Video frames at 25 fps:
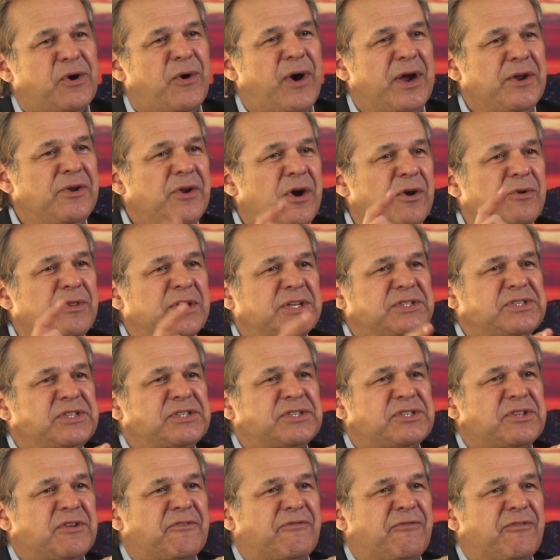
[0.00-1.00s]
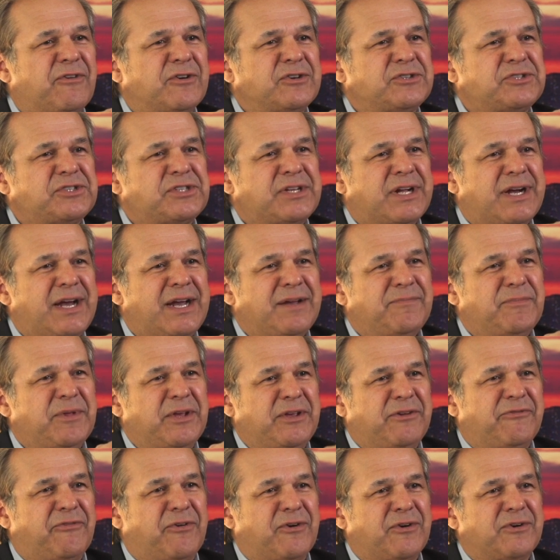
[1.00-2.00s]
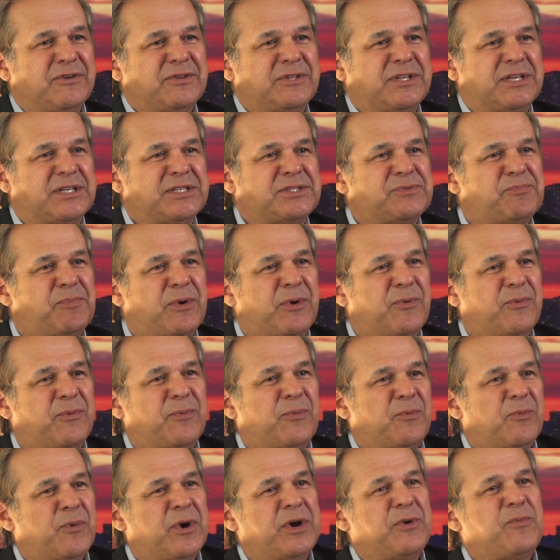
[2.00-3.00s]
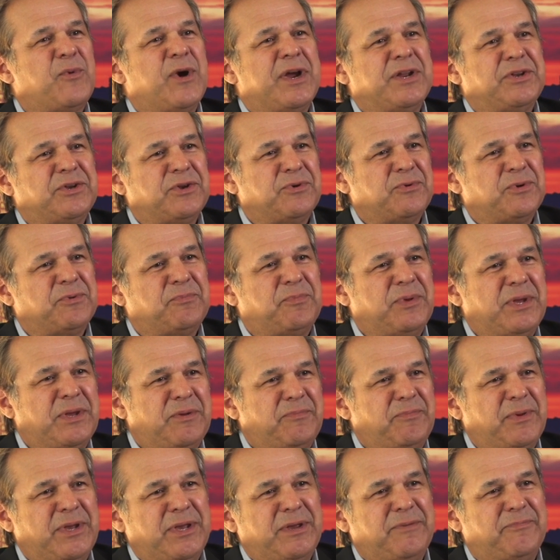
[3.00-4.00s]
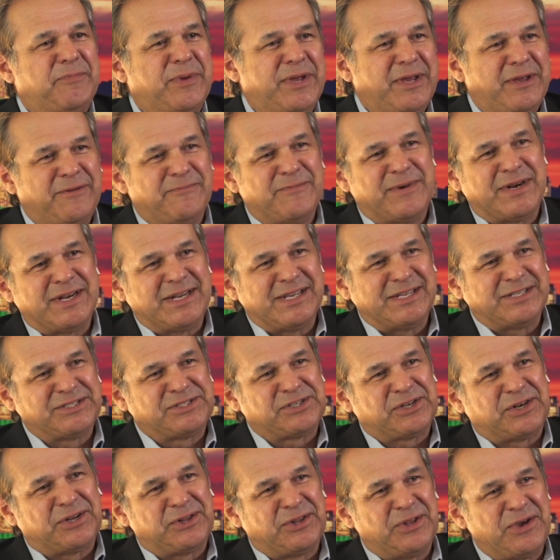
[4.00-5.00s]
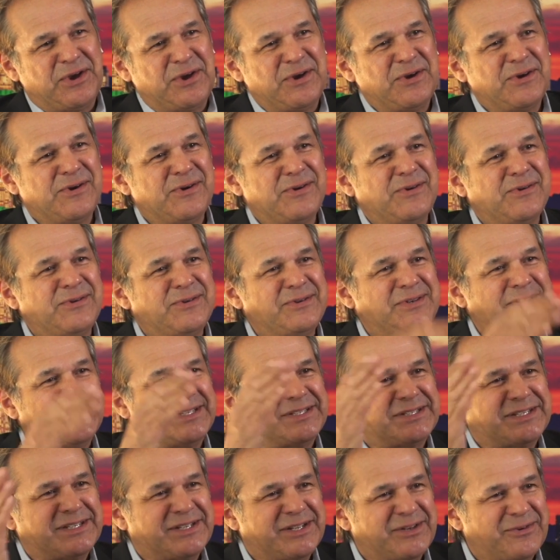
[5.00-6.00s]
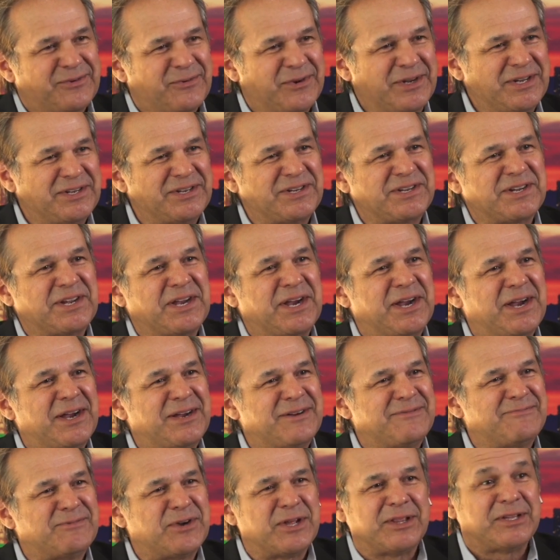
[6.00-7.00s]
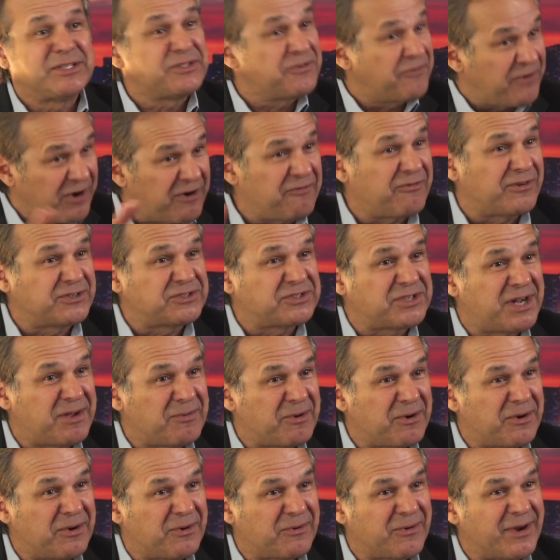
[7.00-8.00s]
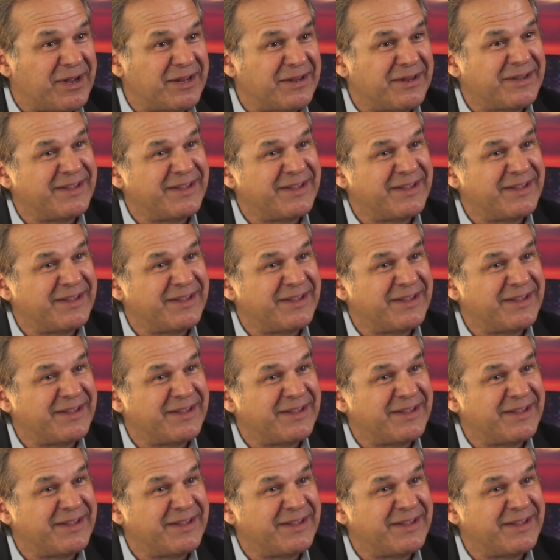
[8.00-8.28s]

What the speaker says: I know this is the first time that you've heard this, but what do I do with PPP money? Is it a loan? Is it income? It's the very first time you heard it, right?